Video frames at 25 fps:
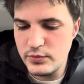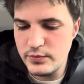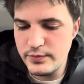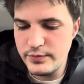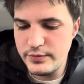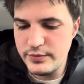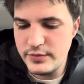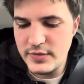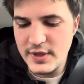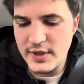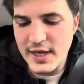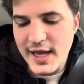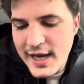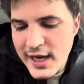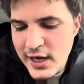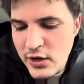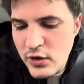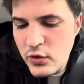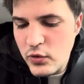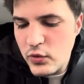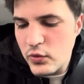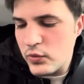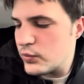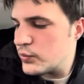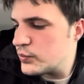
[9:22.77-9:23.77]

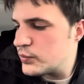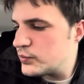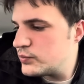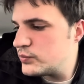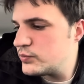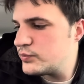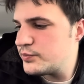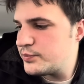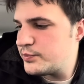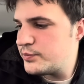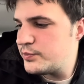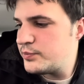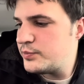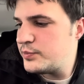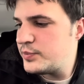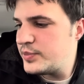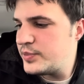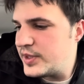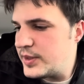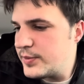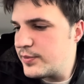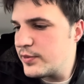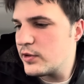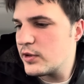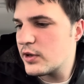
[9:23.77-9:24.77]
now
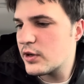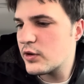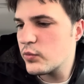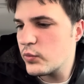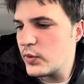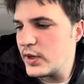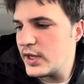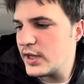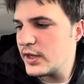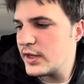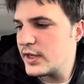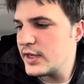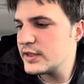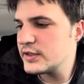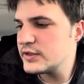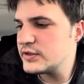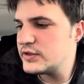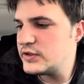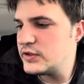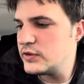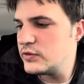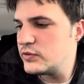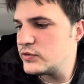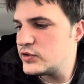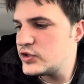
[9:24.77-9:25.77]
people are willing
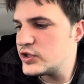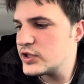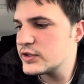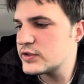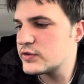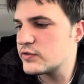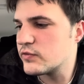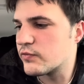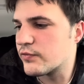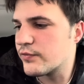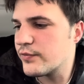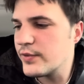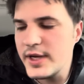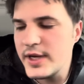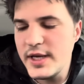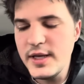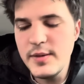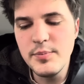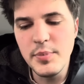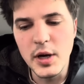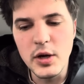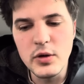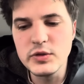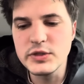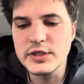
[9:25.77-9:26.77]
to just
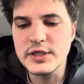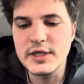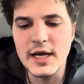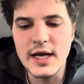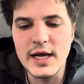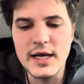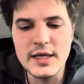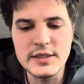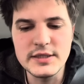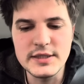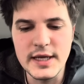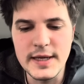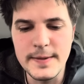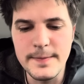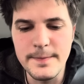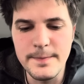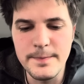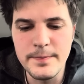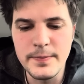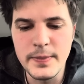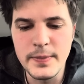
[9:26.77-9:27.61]
repost content.